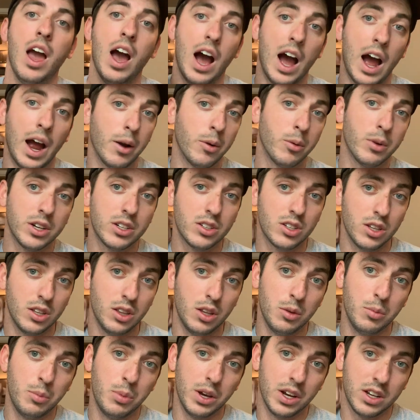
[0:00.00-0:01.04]
I
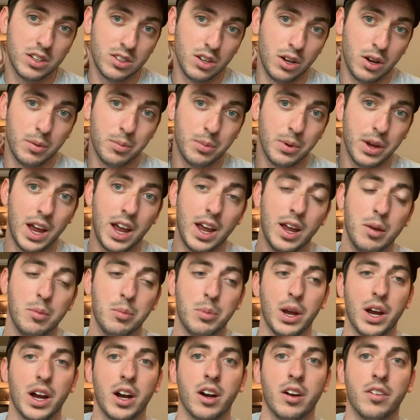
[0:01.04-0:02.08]
recently picked up a
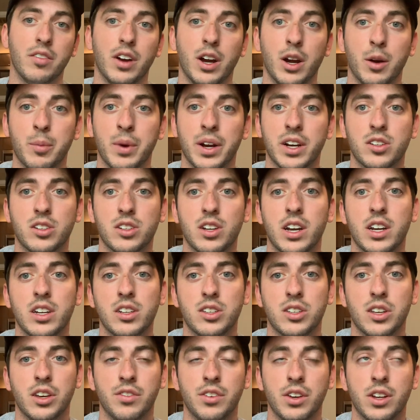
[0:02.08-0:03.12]
pair of Air Max
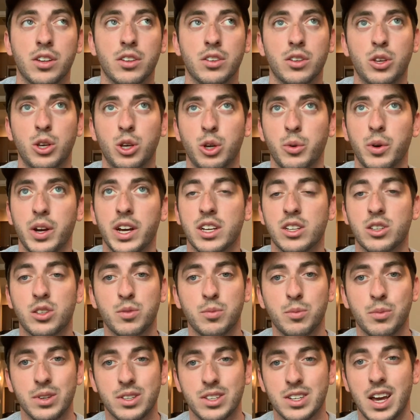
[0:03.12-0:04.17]
97 QS
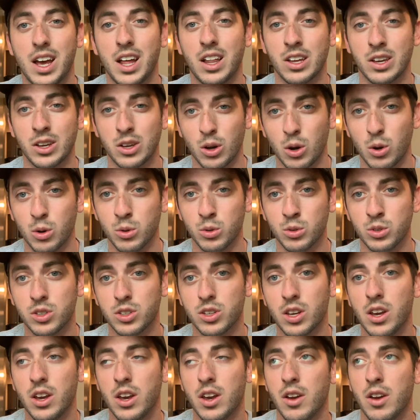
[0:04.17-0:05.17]
metallic golds